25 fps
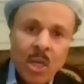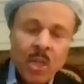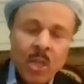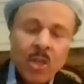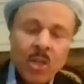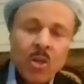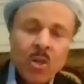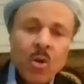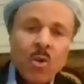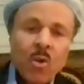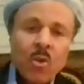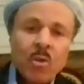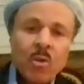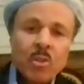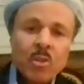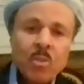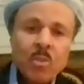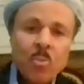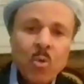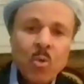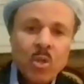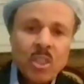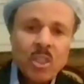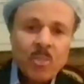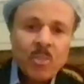You know, there's
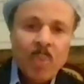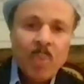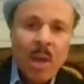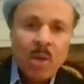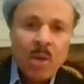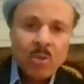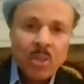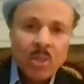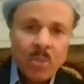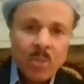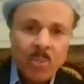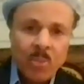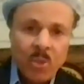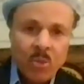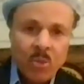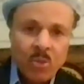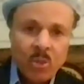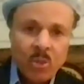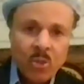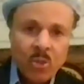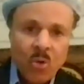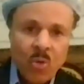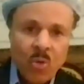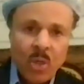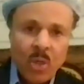more spouse
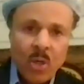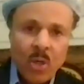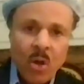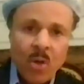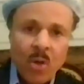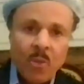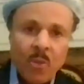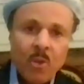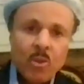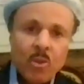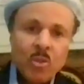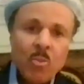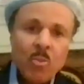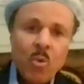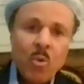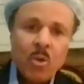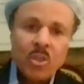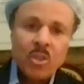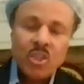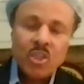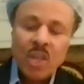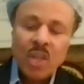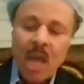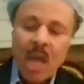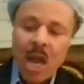abuse going on. There's
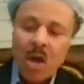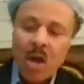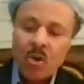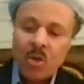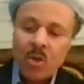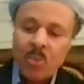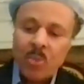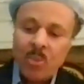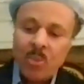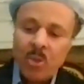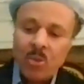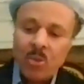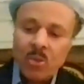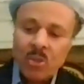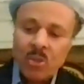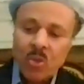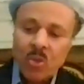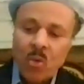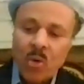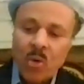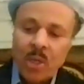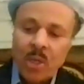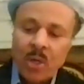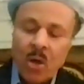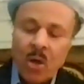more child abuse
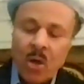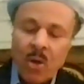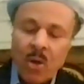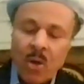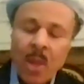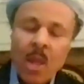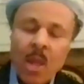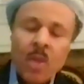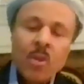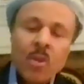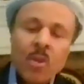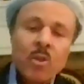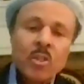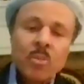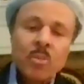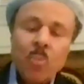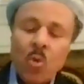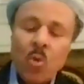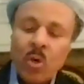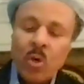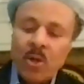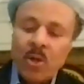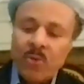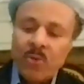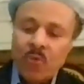going on. There's
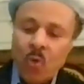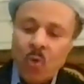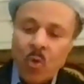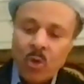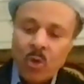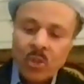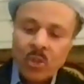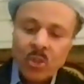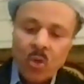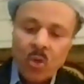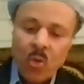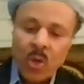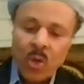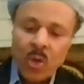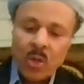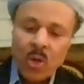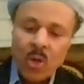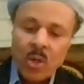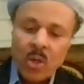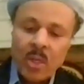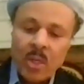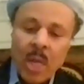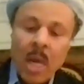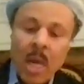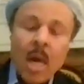more divorce going
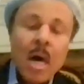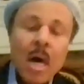on.